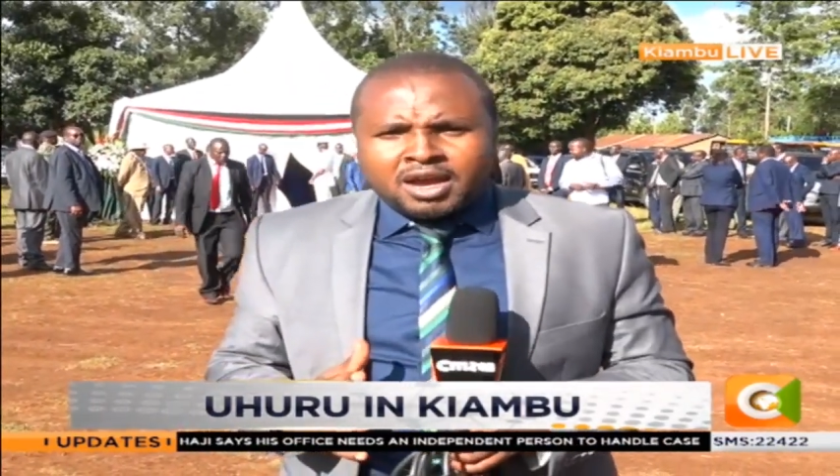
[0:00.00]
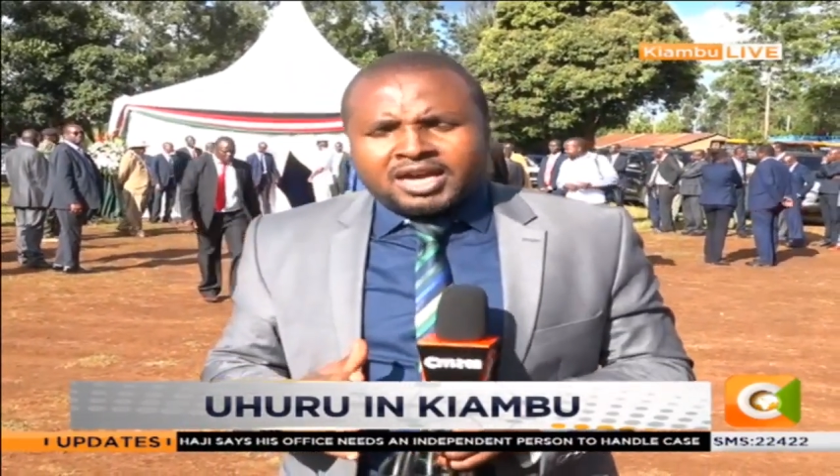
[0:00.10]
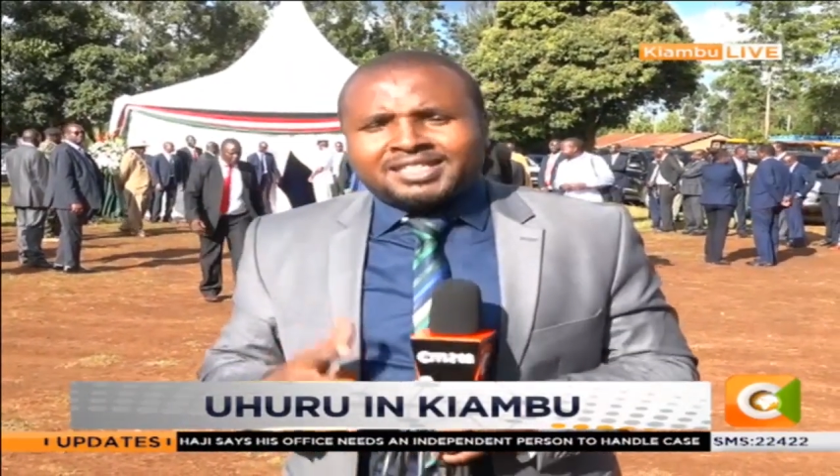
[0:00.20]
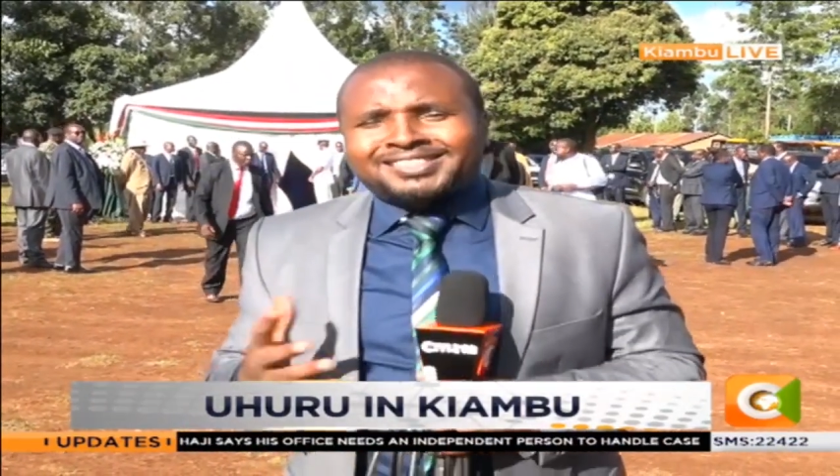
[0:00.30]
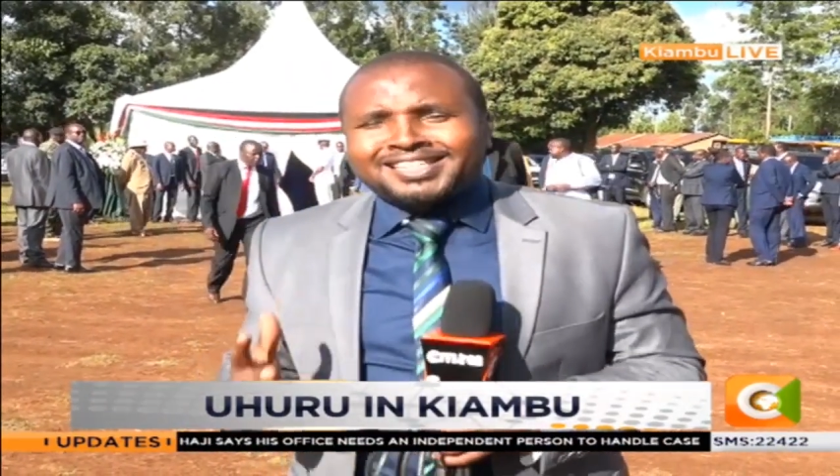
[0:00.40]

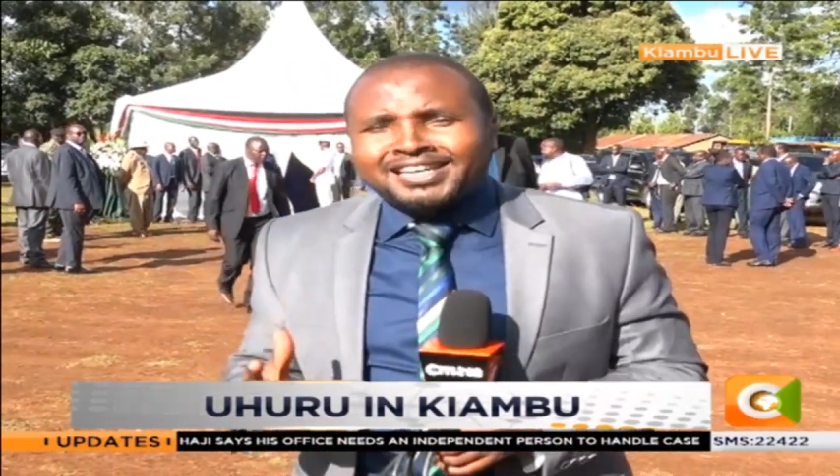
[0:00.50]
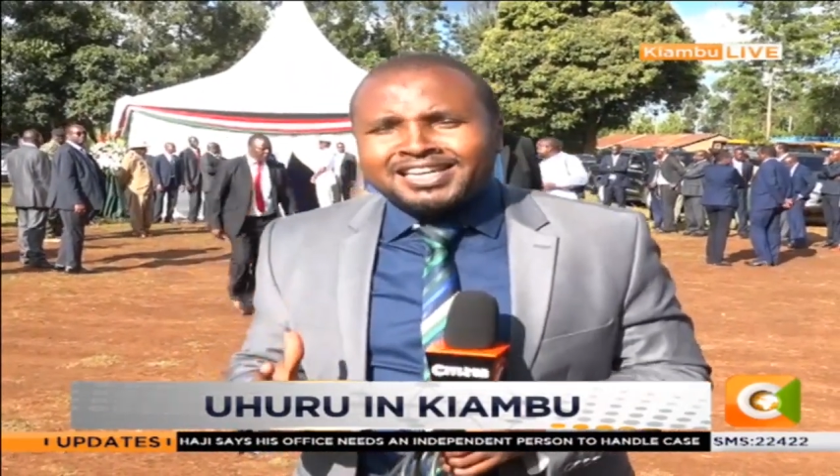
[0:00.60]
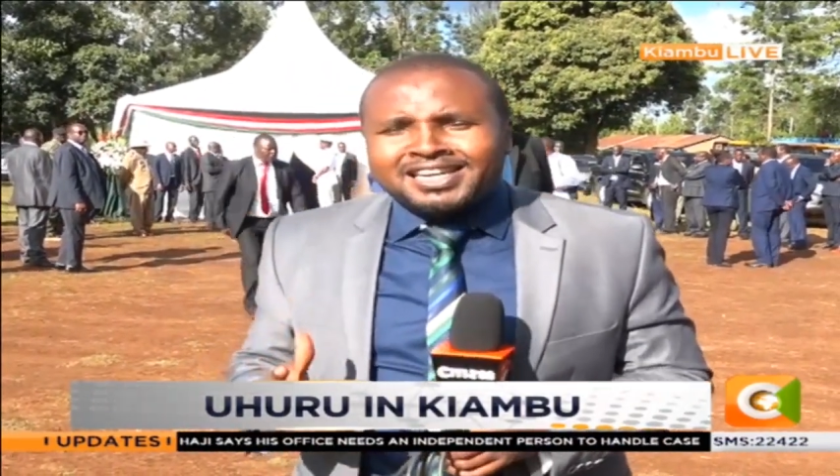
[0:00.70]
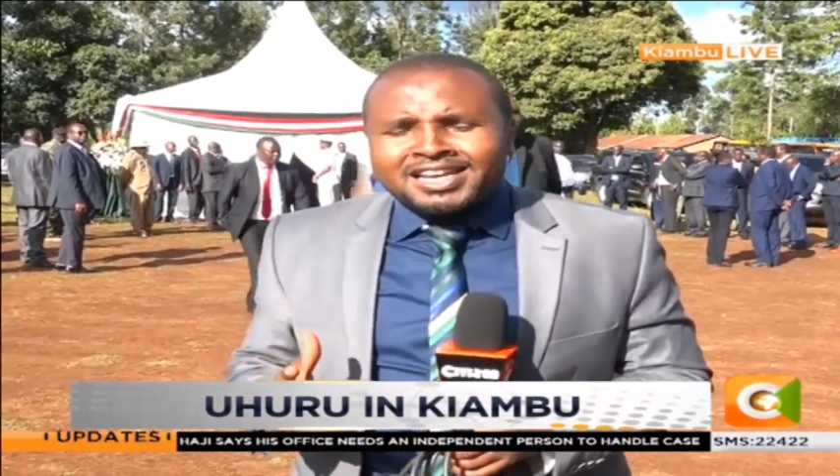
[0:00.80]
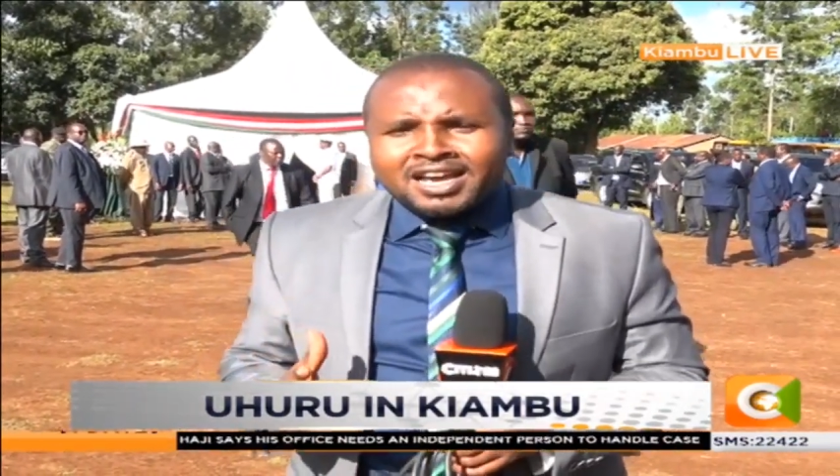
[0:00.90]
uh
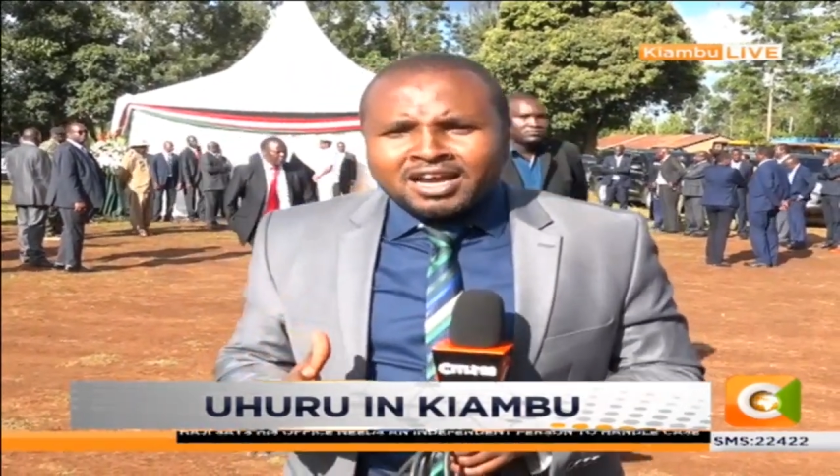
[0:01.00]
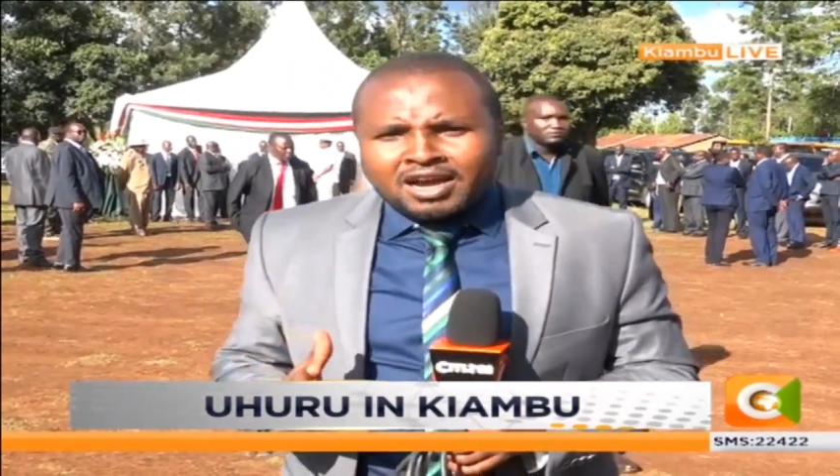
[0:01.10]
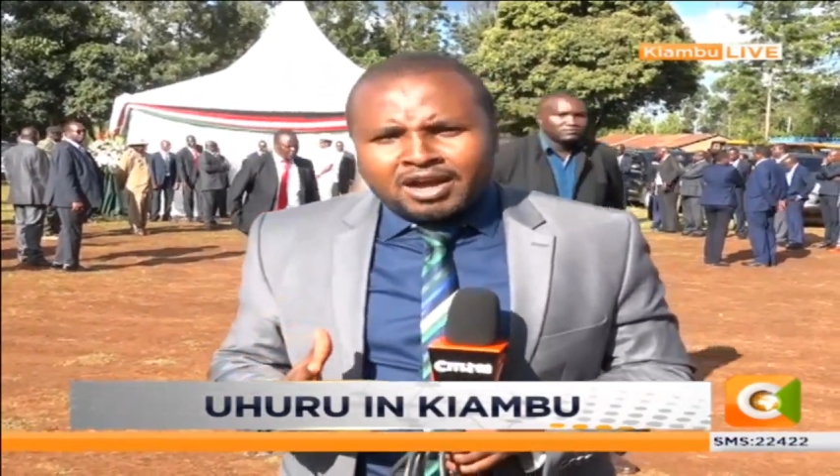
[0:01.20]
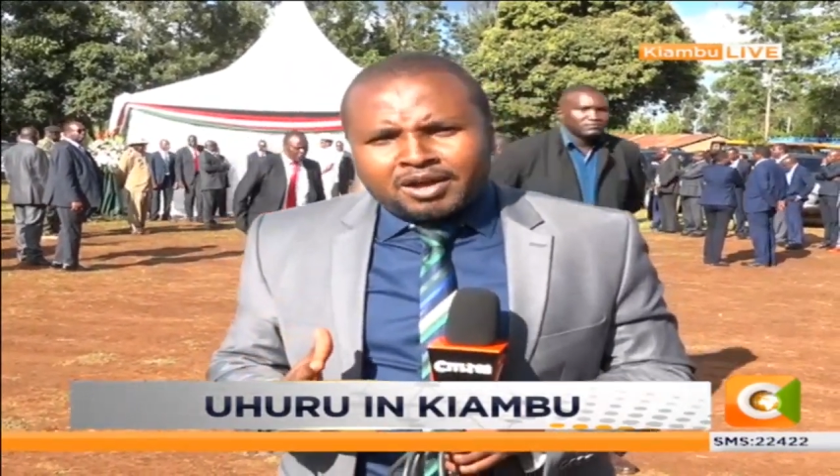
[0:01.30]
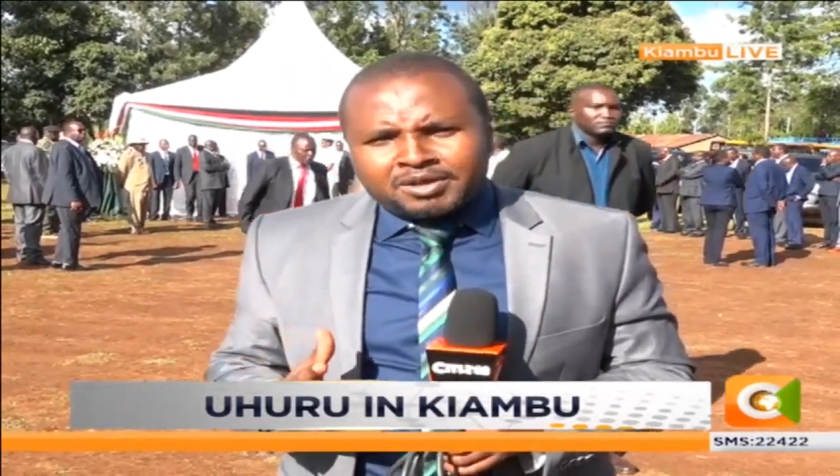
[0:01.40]
seen
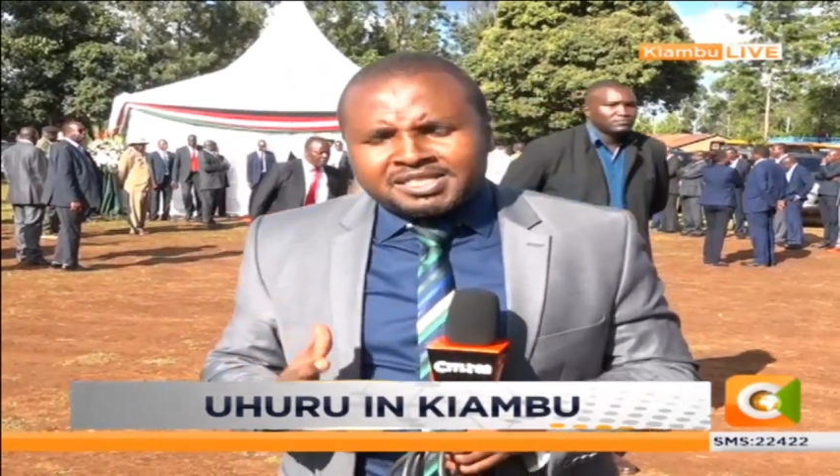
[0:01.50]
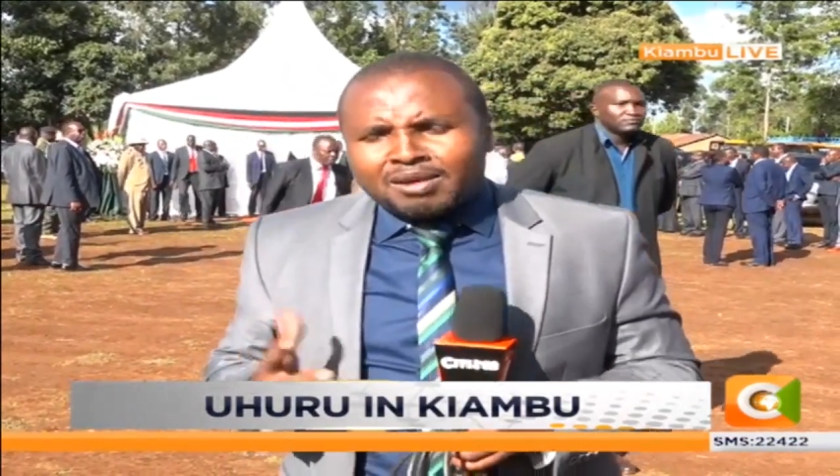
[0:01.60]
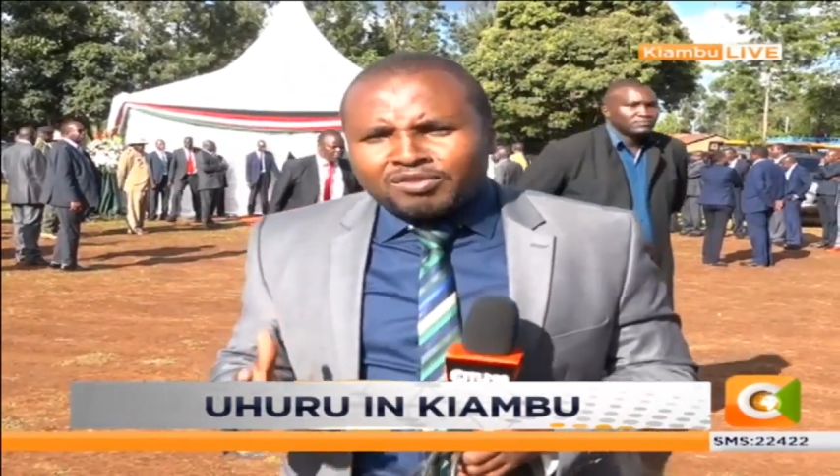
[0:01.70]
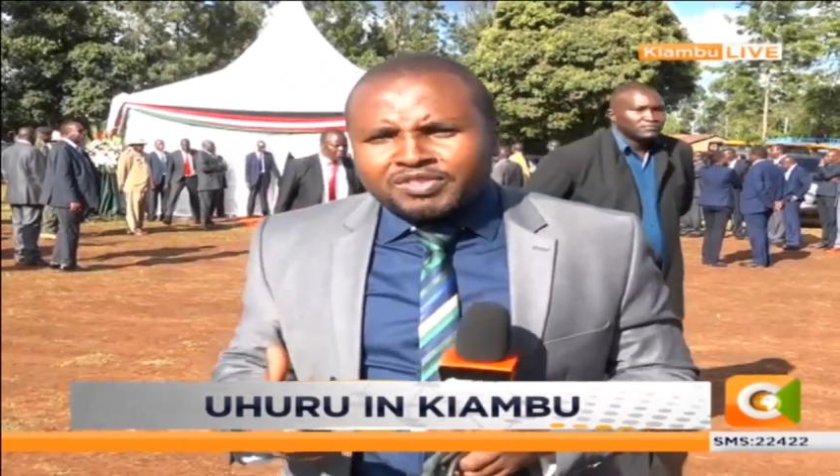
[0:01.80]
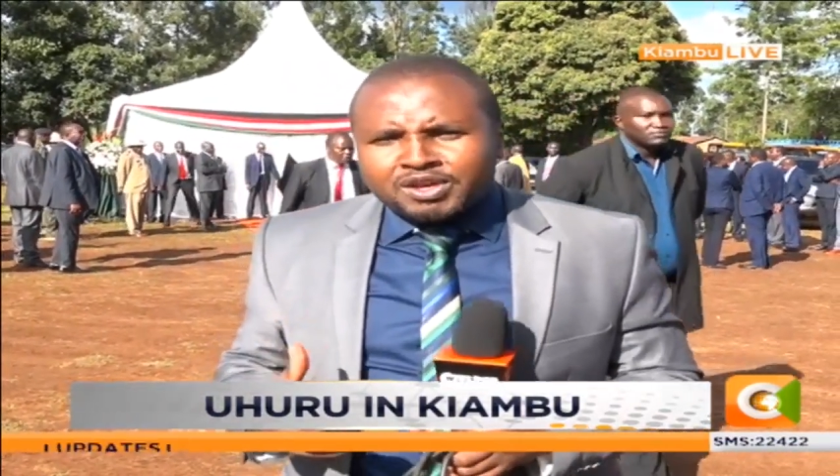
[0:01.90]
uh,
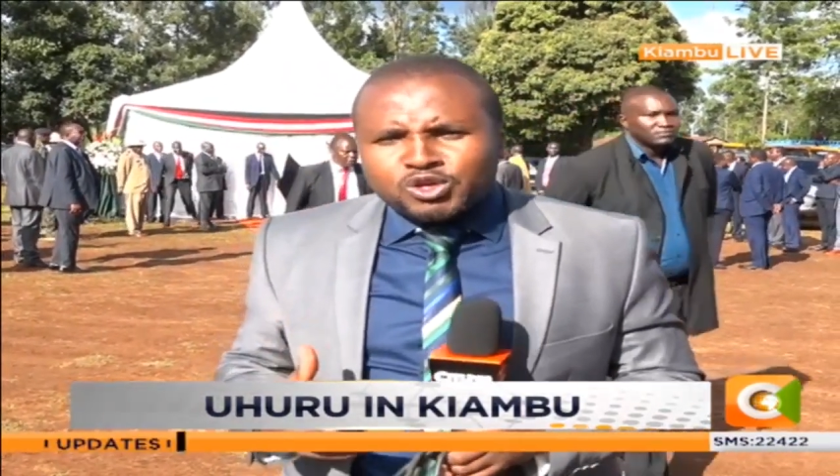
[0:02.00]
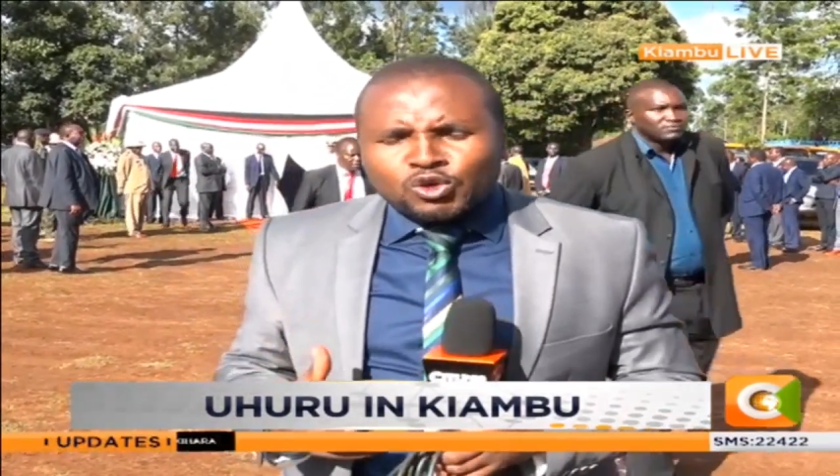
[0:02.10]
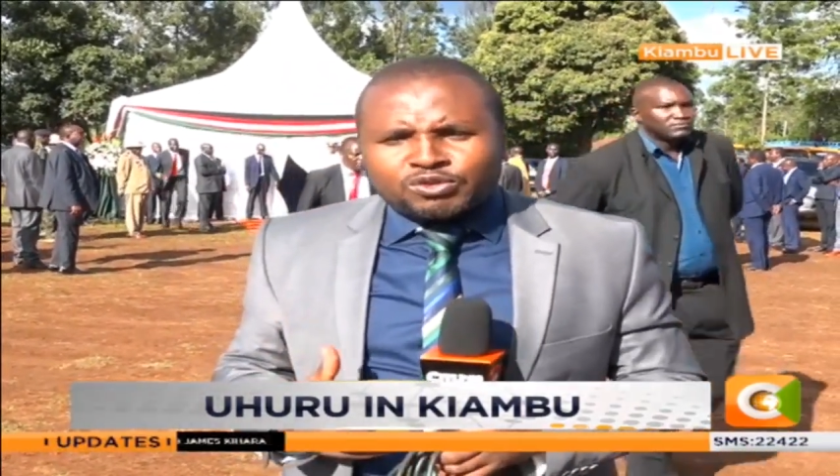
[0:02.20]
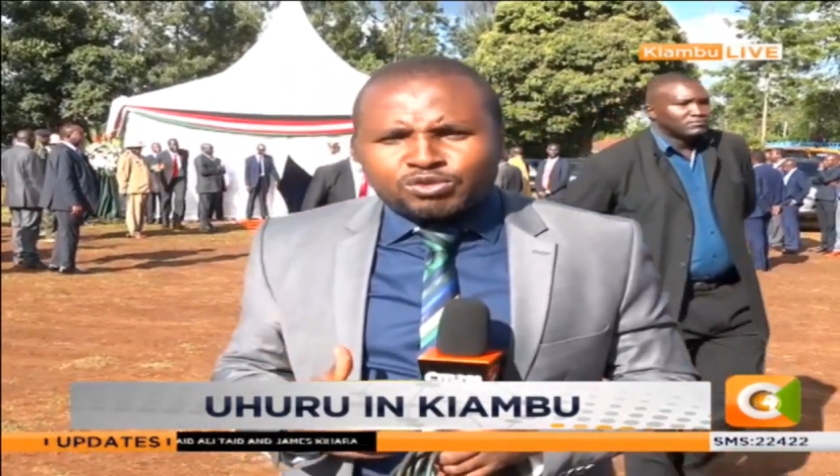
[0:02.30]
some of the youth